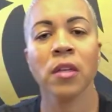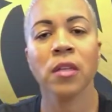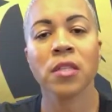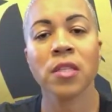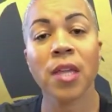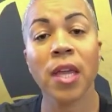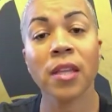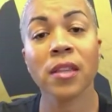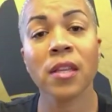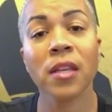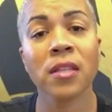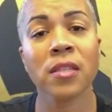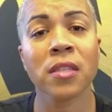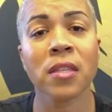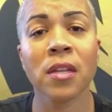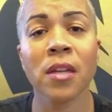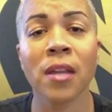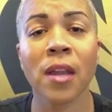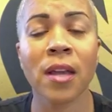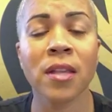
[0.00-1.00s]
take things to
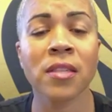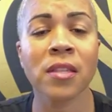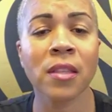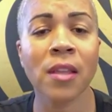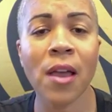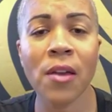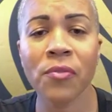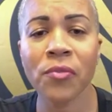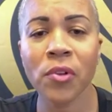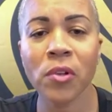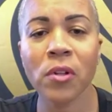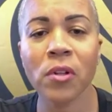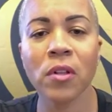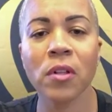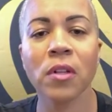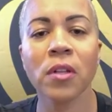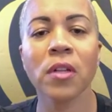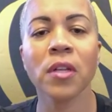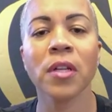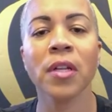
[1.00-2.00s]
the next
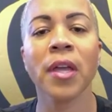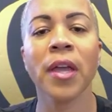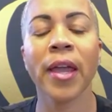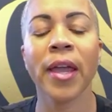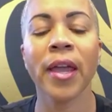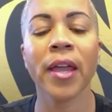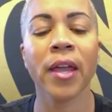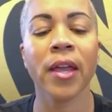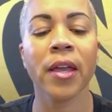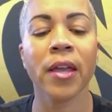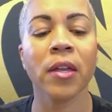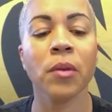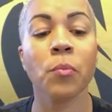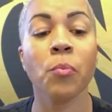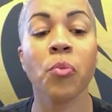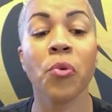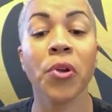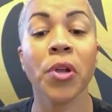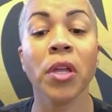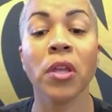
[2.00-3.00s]
level and
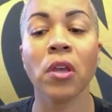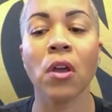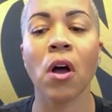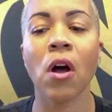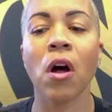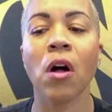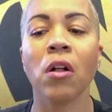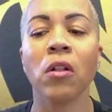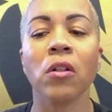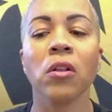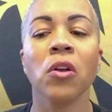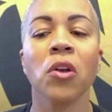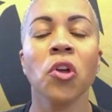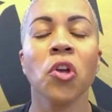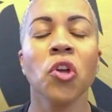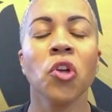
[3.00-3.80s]
bring y'all